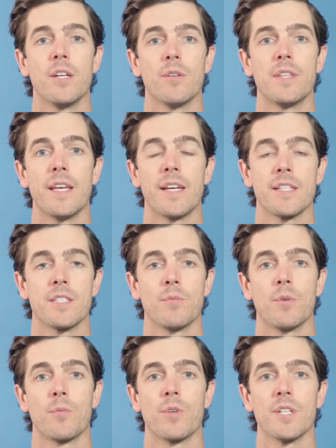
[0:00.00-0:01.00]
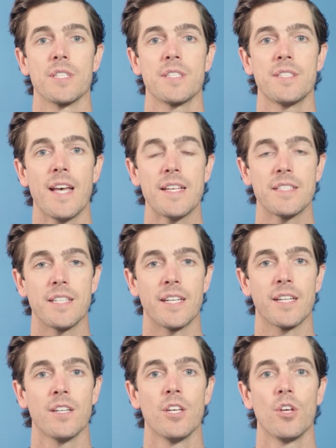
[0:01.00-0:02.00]
things is when we're
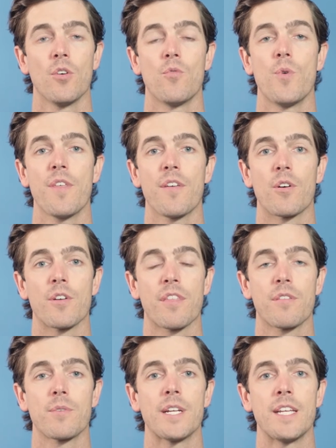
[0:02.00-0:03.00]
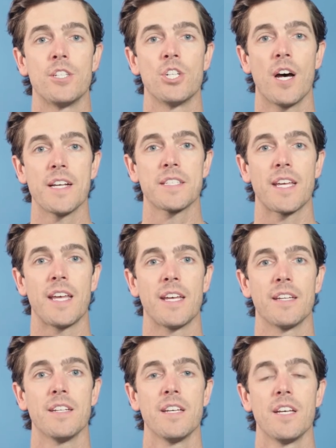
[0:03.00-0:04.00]
assessing with our 3D jaw
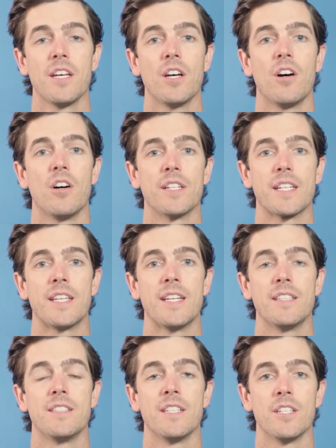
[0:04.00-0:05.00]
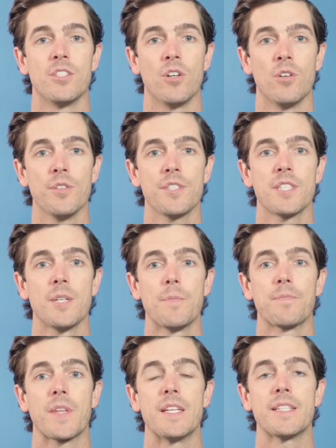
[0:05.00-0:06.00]
scan on kids and adults
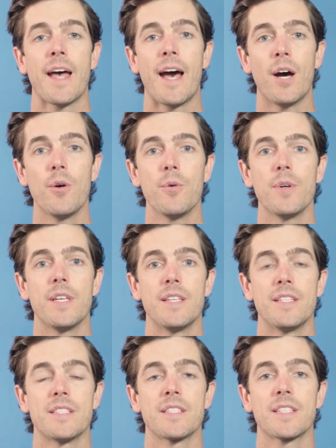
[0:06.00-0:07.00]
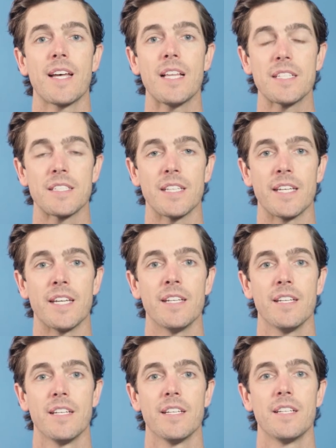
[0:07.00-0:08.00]
is how skeletally
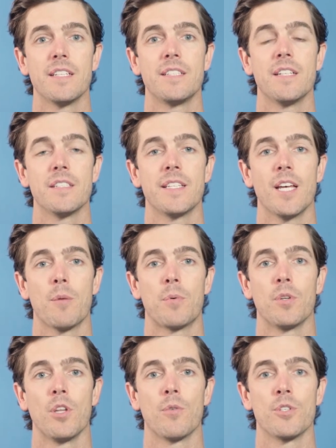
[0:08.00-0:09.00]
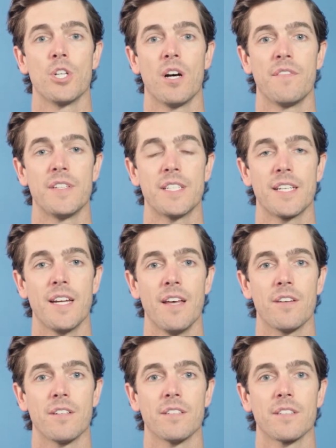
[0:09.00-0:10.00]
does the upper and lower jaw fit
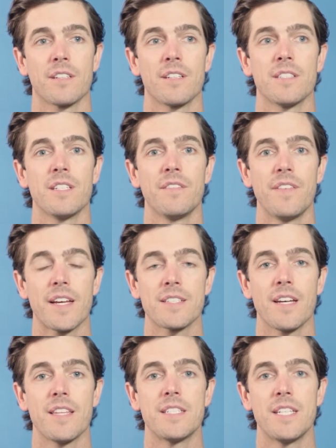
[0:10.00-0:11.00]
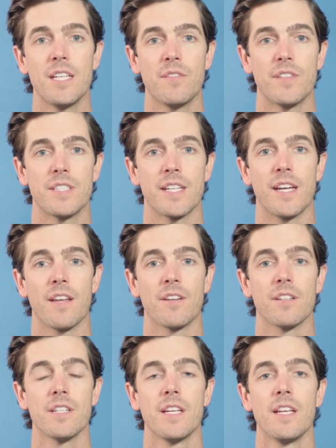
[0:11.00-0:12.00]
together? Because it affects how the teeth fit
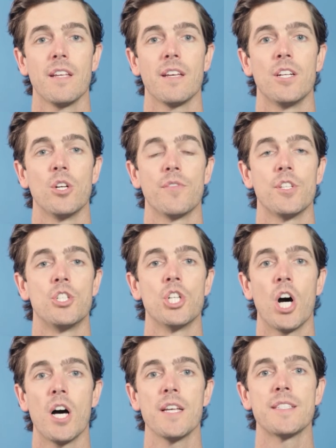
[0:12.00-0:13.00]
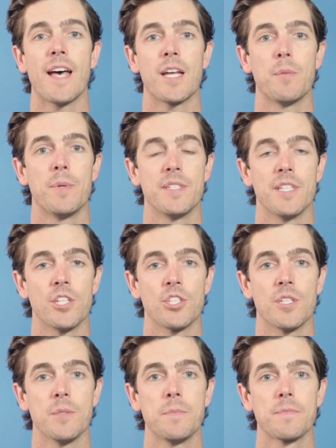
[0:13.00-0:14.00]
together. If the jaw is out of
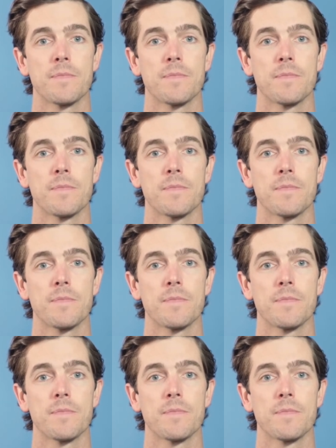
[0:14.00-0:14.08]
position,